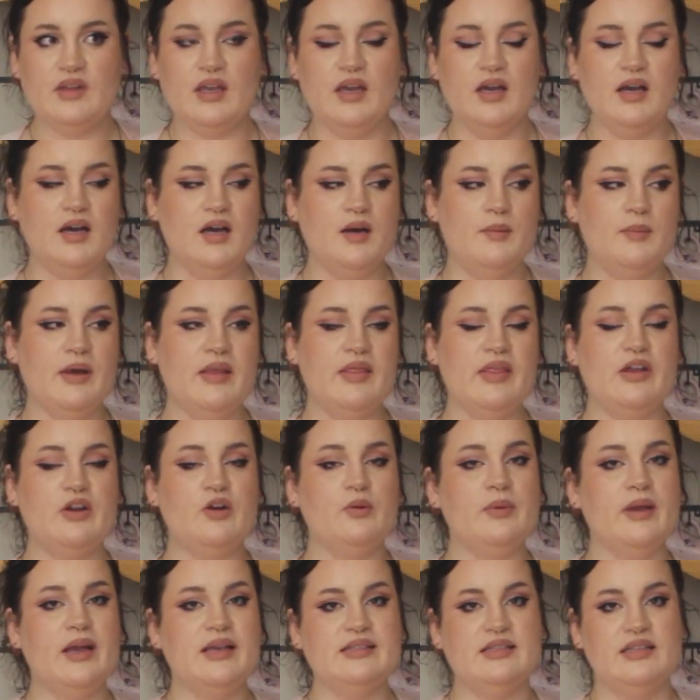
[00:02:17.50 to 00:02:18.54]
that
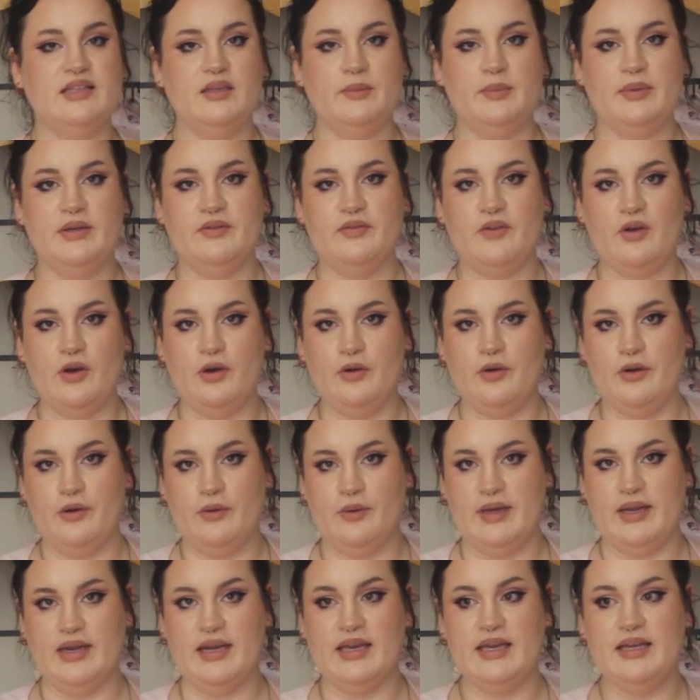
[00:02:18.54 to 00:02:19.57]
normally has a little bit of
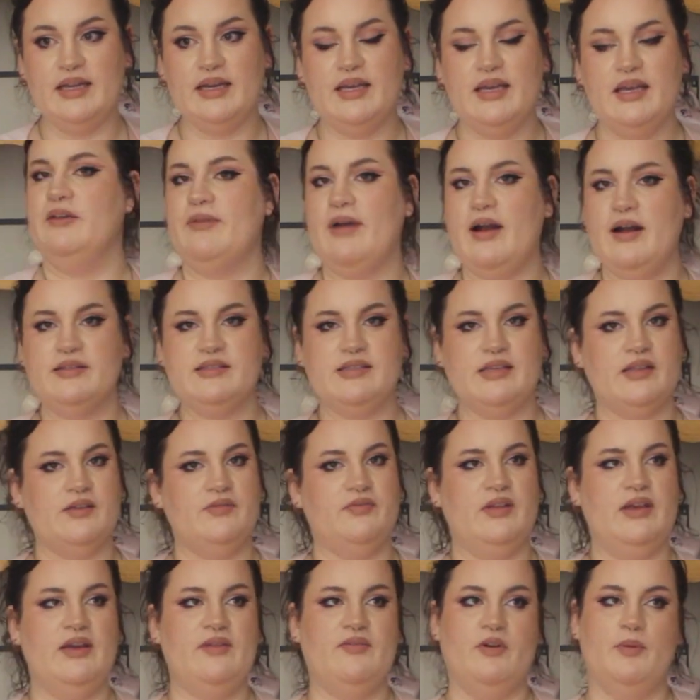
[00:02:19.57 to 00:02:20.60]
cocoa in it. It rounds out the
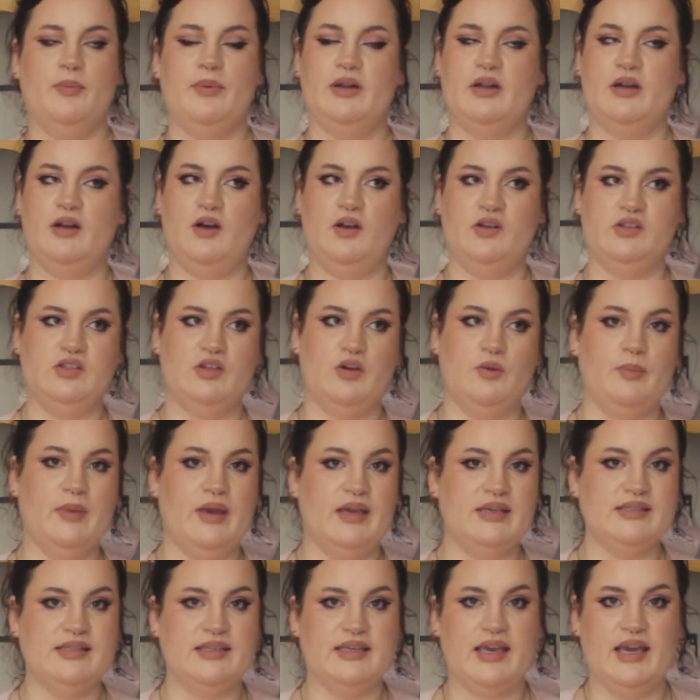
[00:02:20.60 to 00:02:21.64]
flavor, but it also
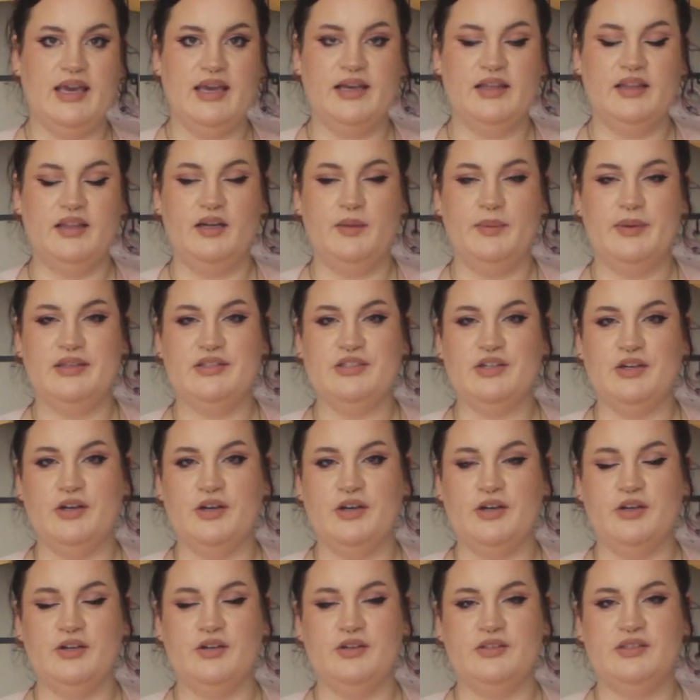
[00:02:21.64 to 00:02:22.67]
makes the cake a little bit
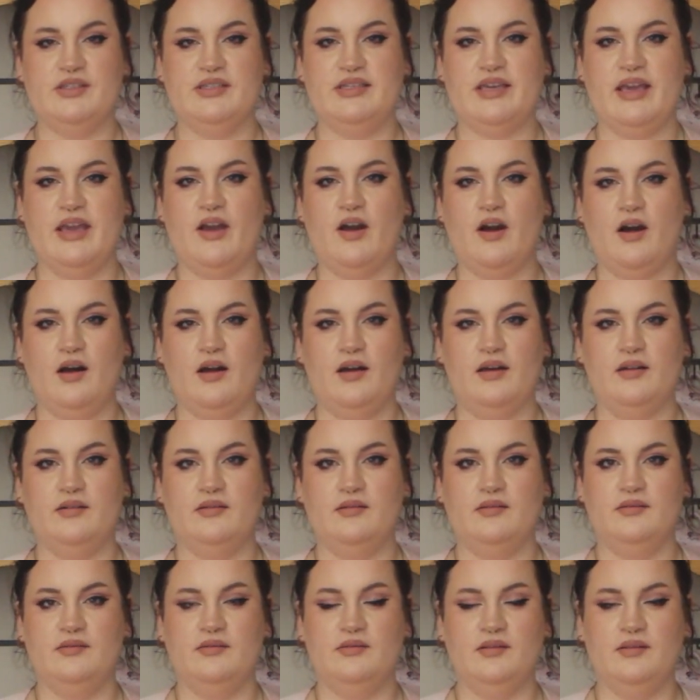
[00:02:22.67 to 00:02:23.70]
darker to take
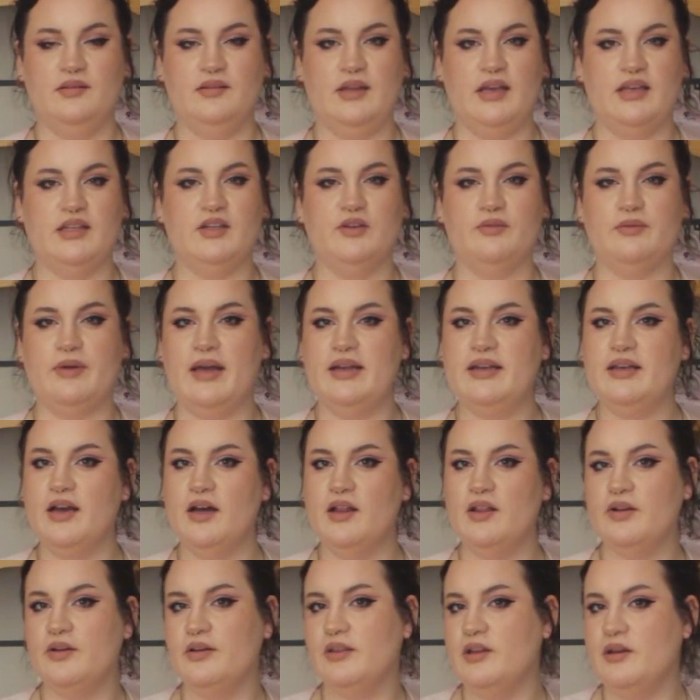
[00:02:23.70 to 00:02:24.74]
on like the red
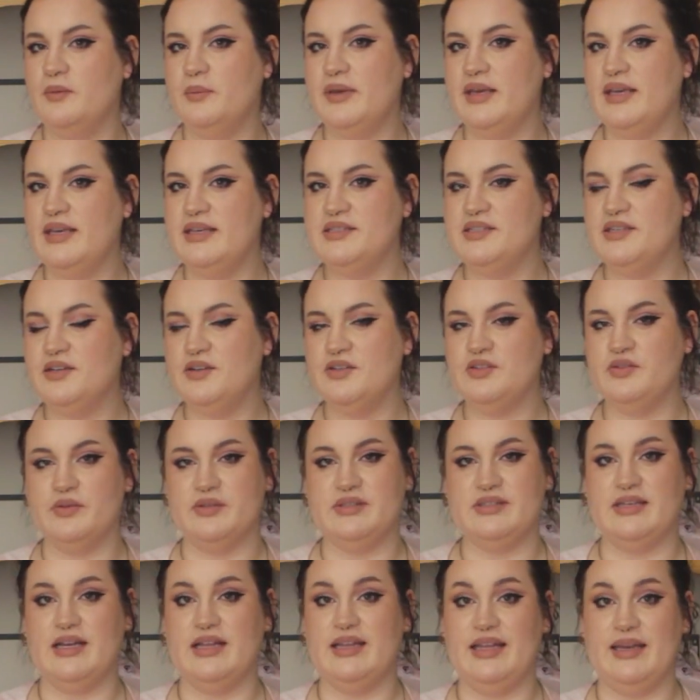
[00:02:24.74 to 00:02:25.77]
color a little bit easier, so
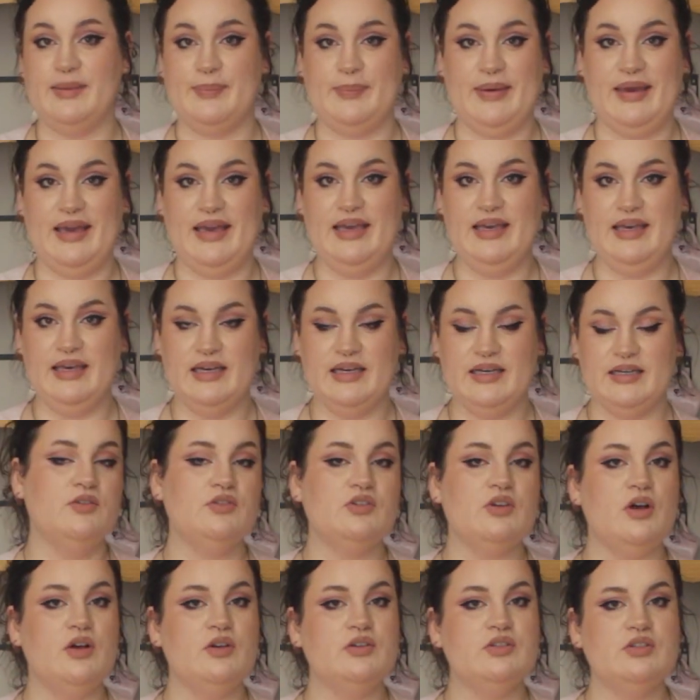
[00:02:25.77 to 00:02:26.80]
it's not like pink. And
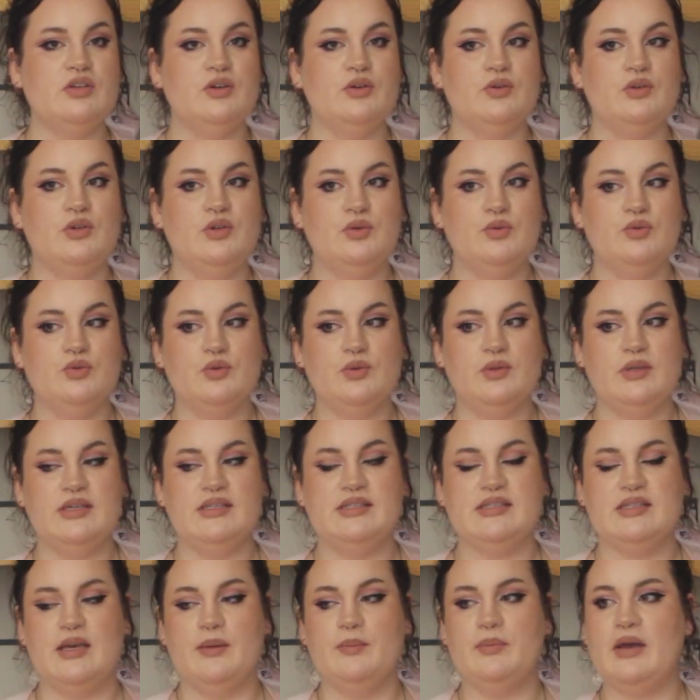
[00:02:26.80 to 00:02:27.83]
there's also usually
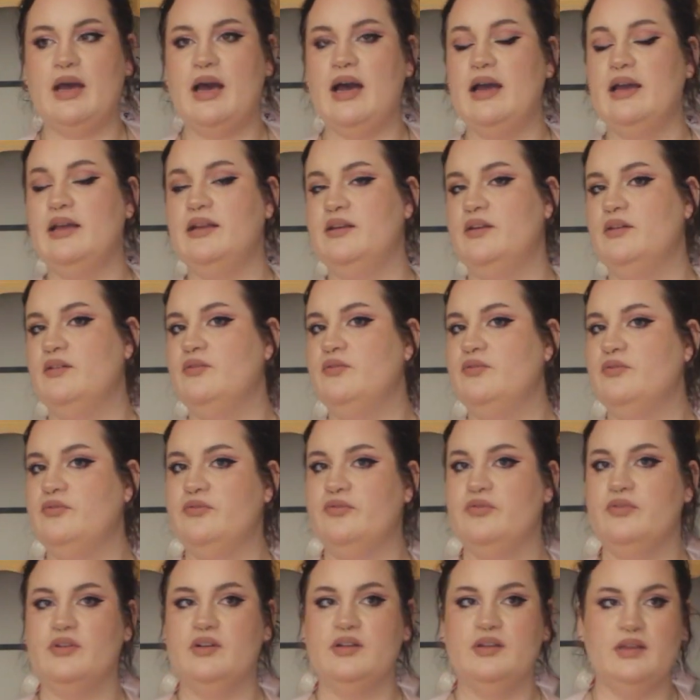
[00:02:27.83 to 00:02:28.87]
some kind
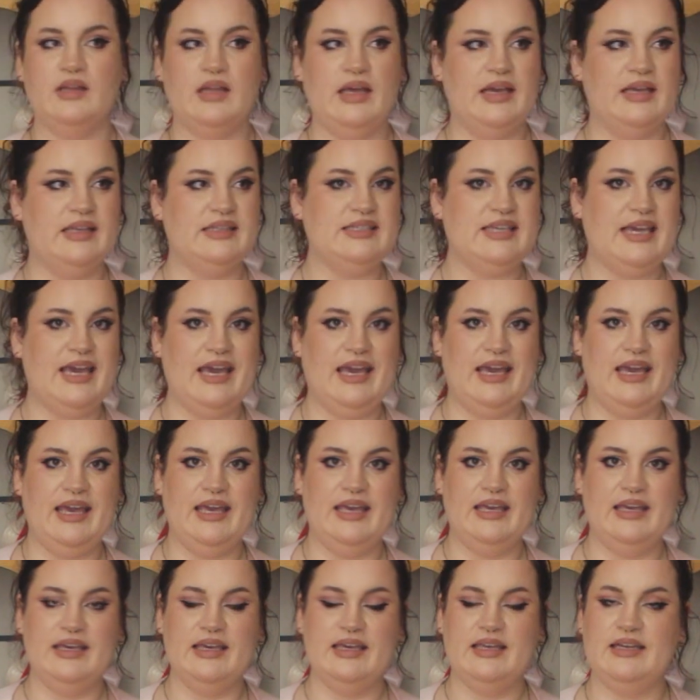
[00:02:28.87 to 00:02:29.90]
of like
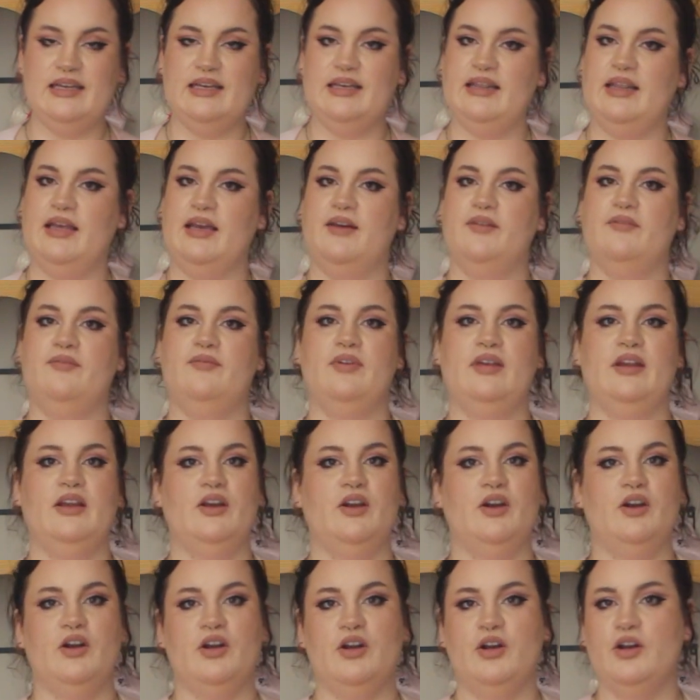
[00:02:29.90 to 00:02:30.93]
tang in it, like a
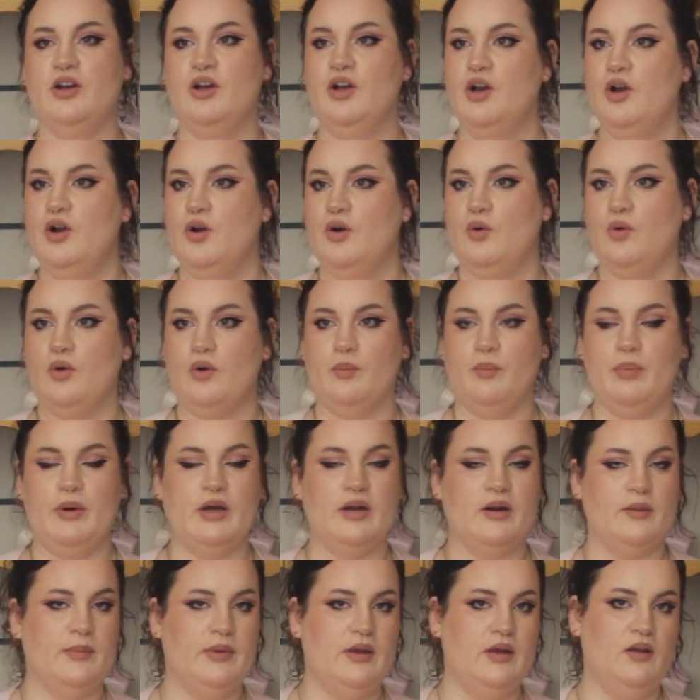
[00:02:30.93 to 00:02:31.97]
vinegar or
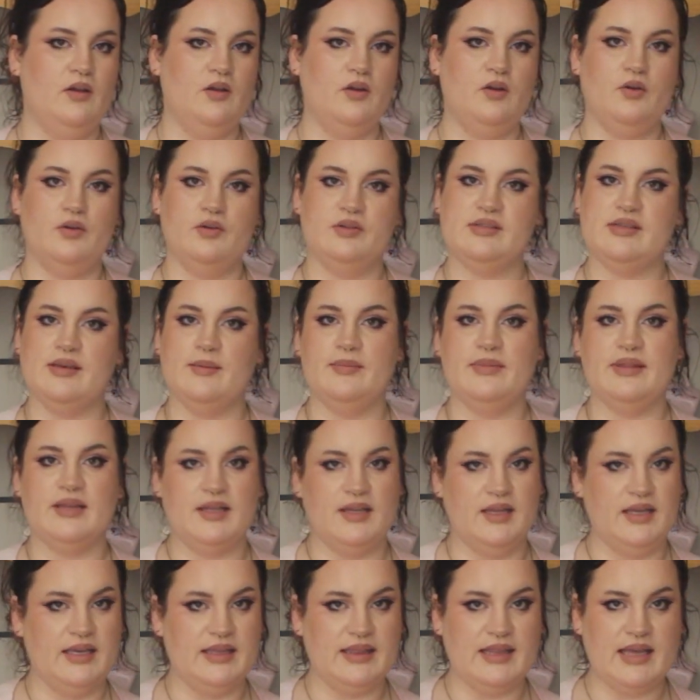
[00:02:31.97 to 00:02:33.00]
buttermilk or
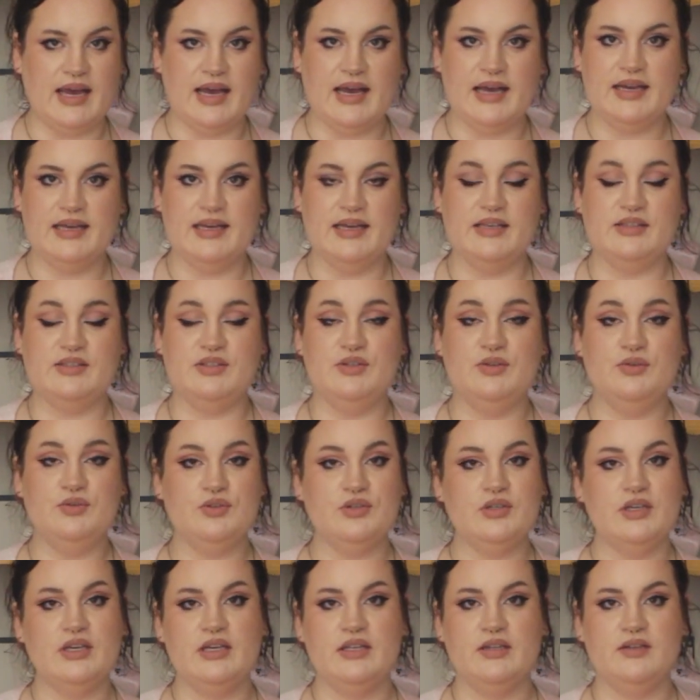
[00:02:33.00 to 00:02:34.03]
something like that is
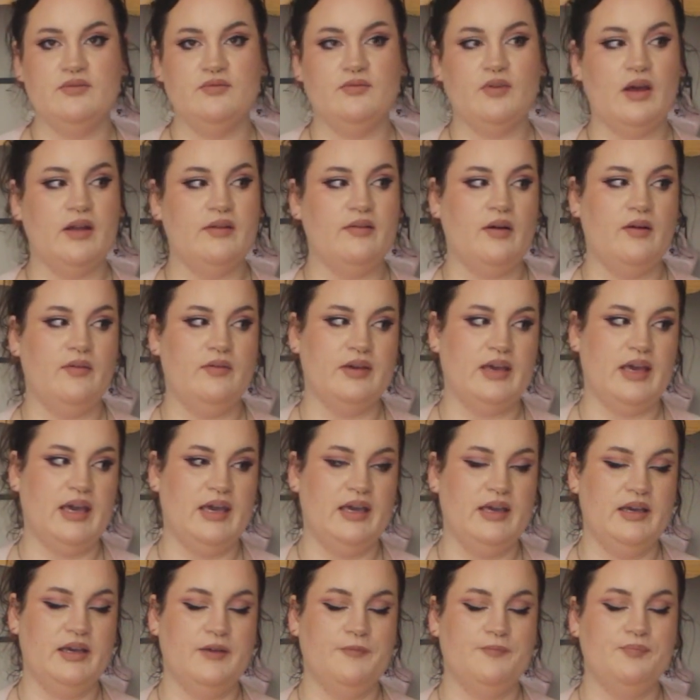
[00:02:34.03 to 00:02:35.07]
usually in red velvet
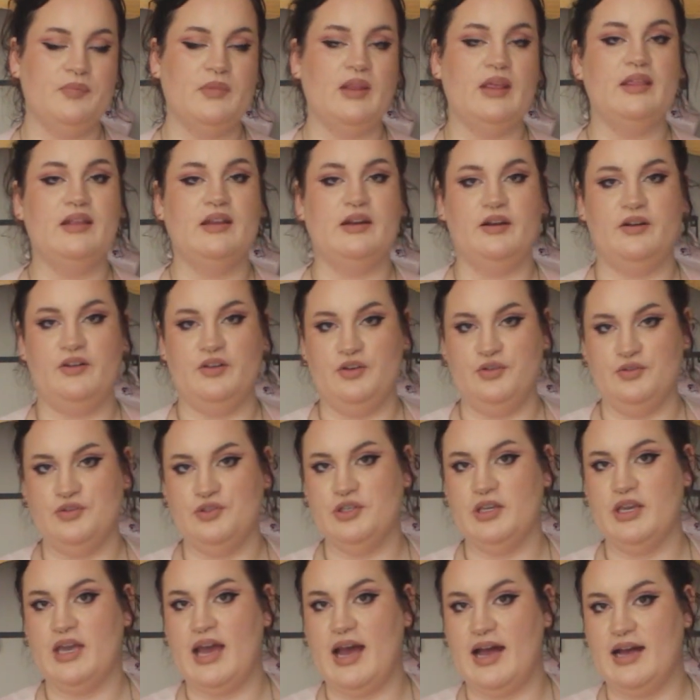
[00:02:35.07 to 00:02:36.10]
cake, and then it
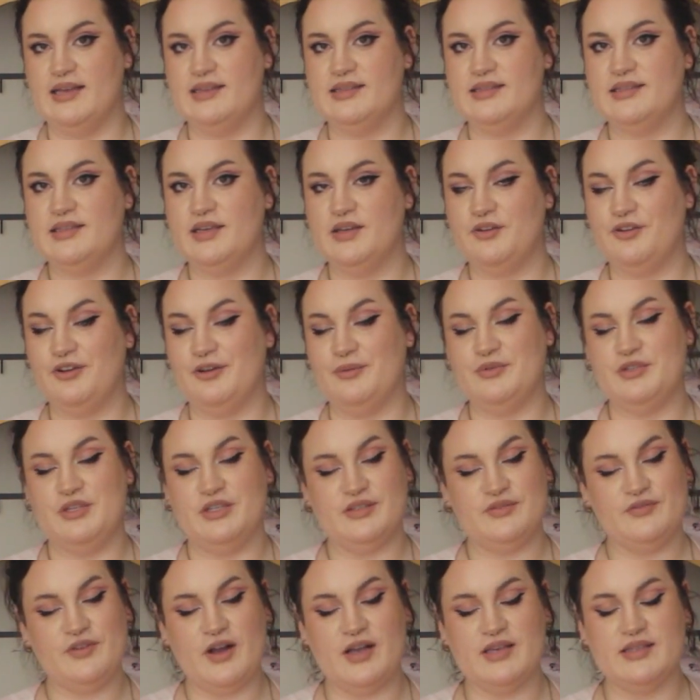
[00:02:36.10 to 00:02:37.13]
usually has a cream
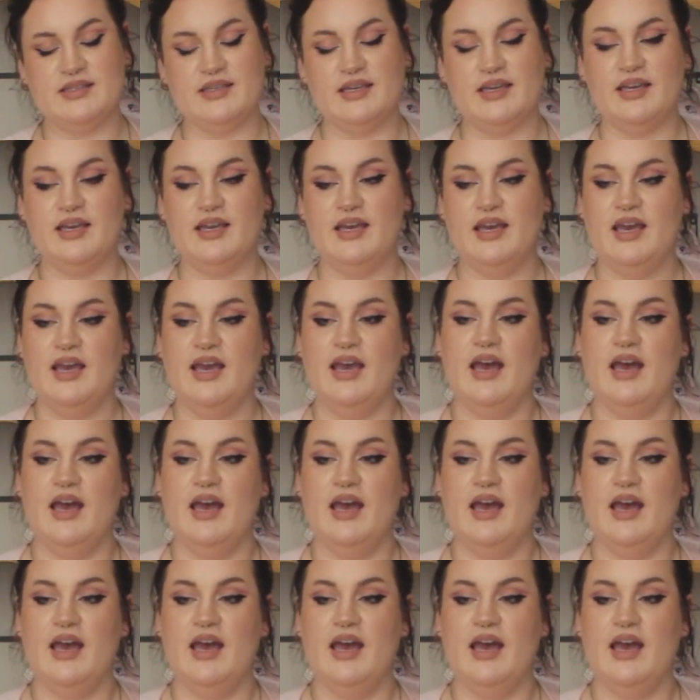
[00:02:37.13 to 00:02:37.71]
cheese frosting.